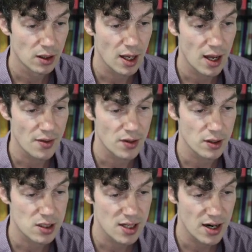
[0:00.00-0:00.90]
the
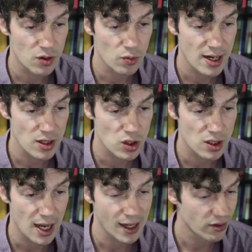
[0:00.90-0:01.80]
start of the range,
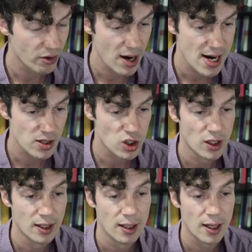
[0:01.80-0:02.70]
the end of the range,
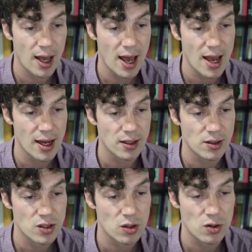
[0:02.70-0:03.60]
and
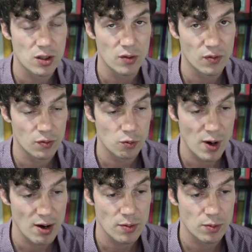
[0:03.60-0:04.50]

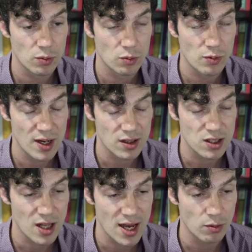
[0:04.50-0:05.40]
where the
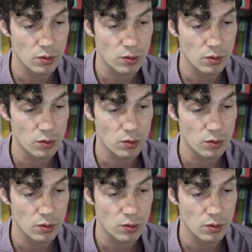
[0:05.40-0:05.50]
slider will